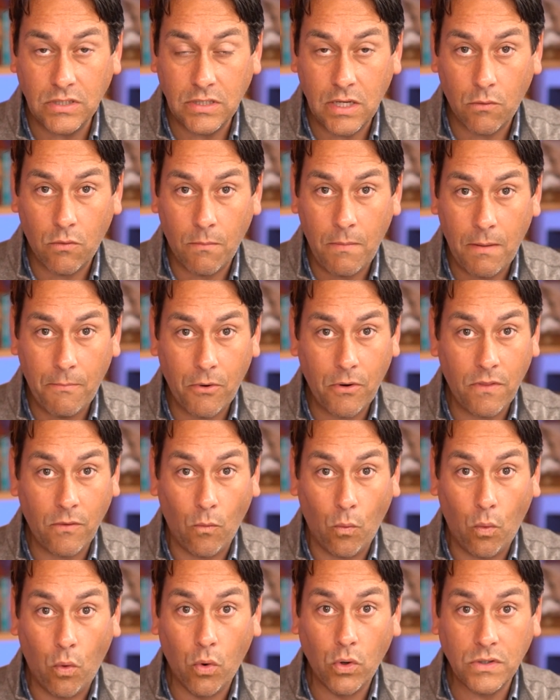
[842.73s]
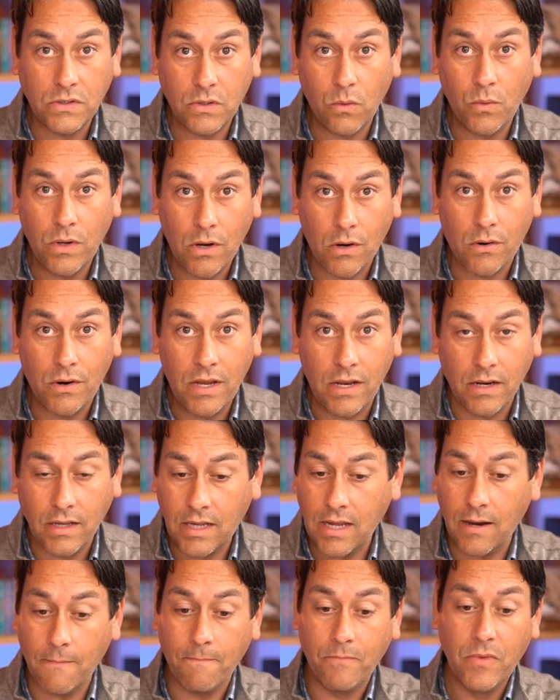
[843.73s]
Now remember the wars that we are in
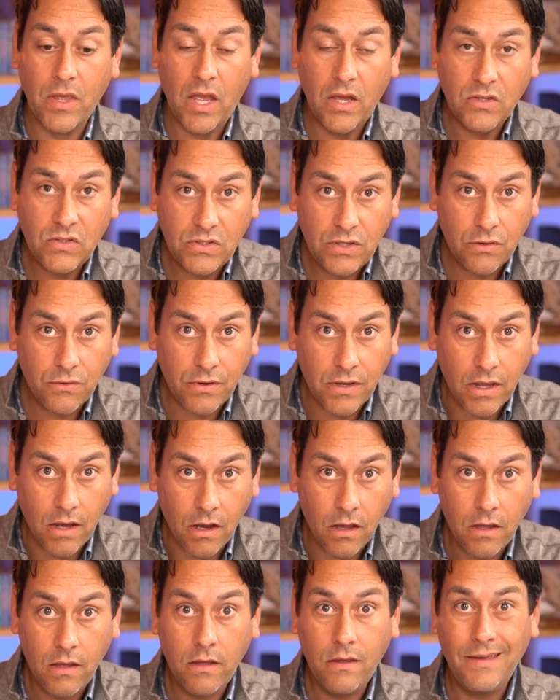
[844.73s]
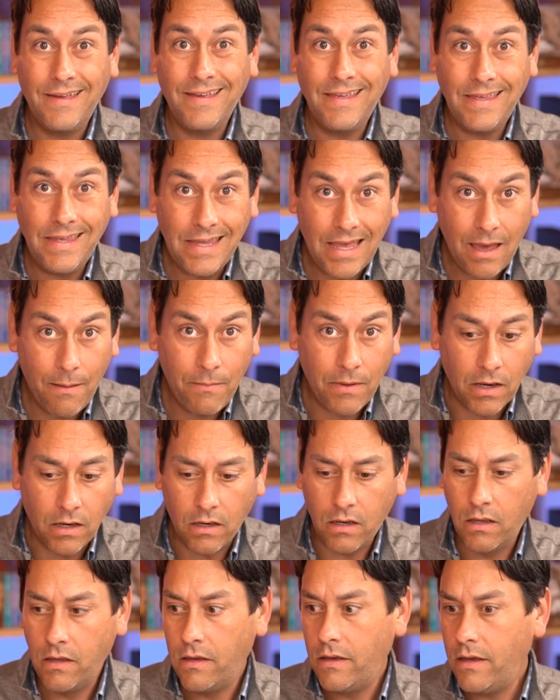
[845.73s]
again, Syria,
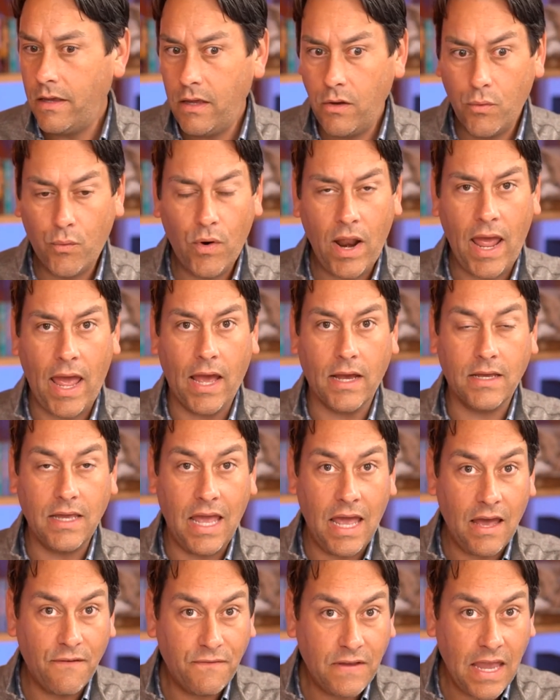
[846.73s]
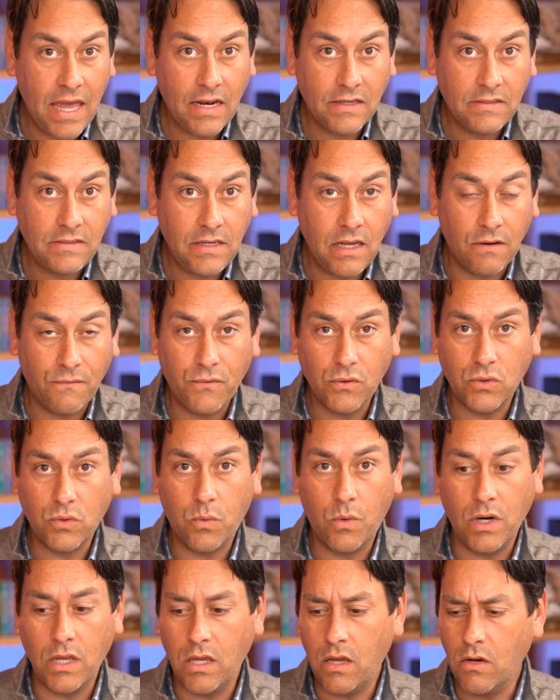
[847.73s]
Yemen, Iraq, Afghanistan for
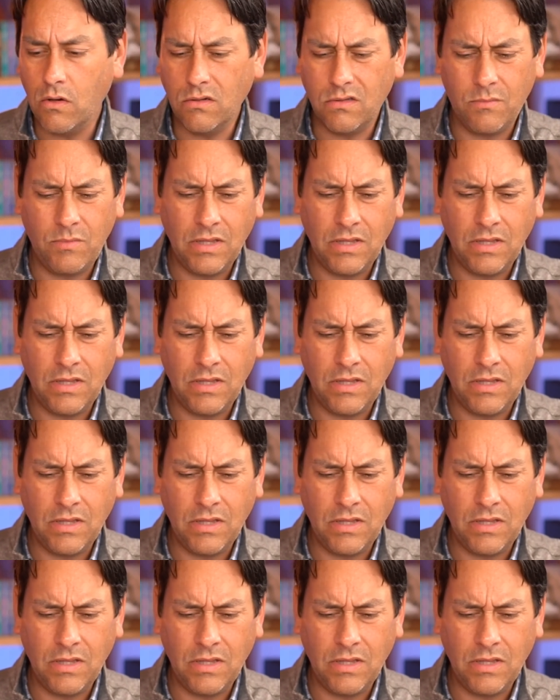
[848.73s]
20 years.